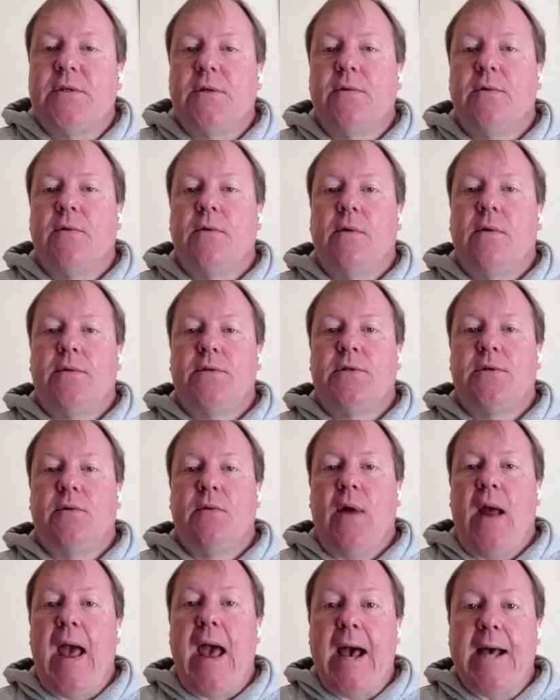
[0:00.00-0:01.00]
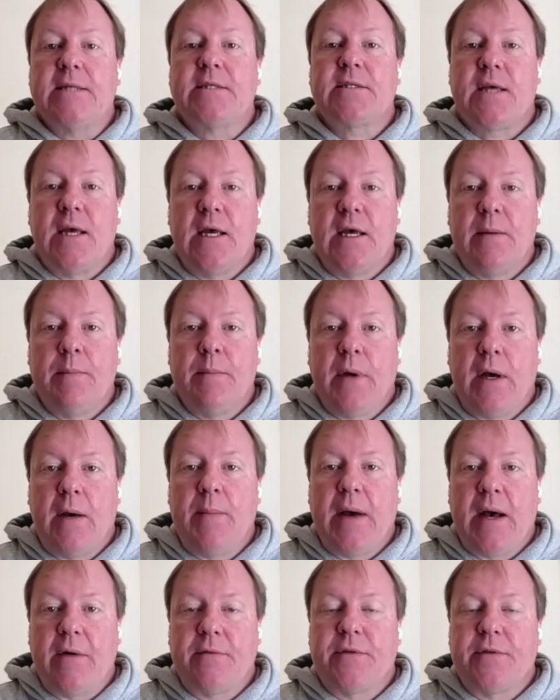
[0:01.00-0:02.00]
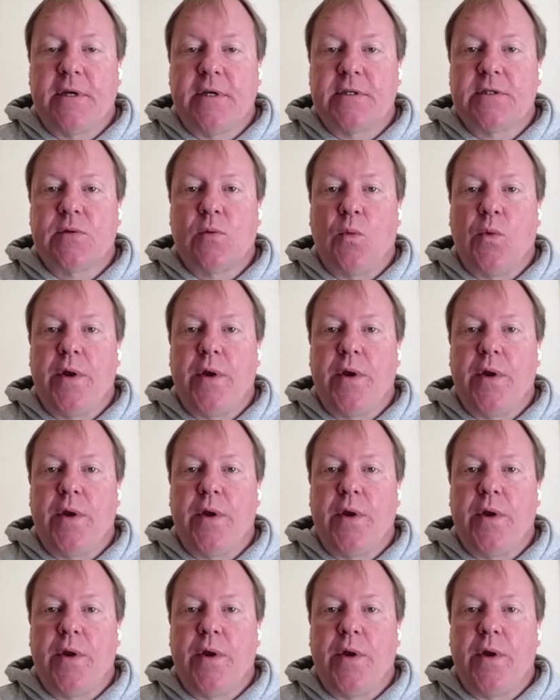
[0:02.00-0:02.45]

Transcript: to ask him about this.